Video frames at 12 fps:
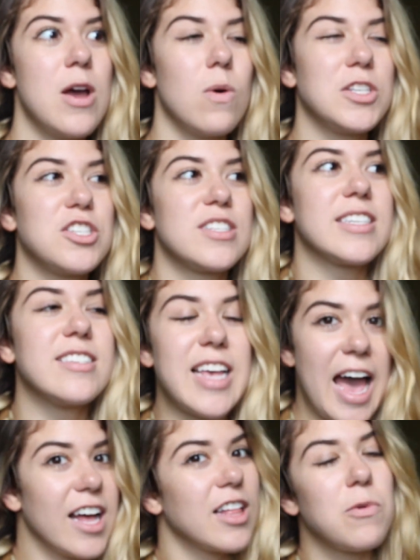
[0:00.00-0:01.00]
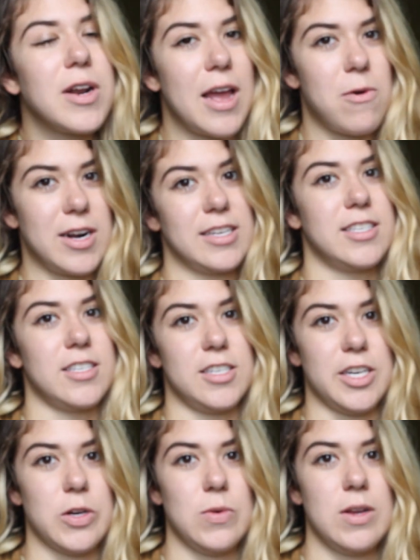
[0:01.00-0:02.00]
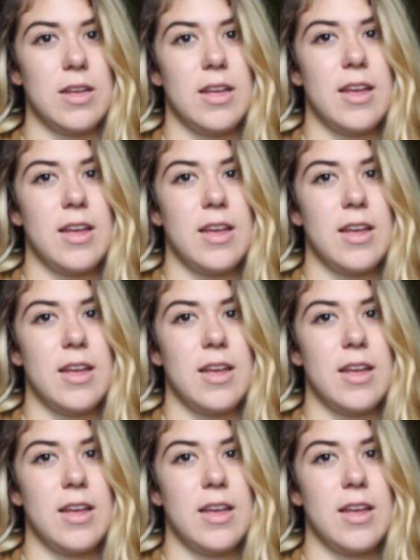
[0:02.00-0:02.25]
which is exactly what I wanted to do.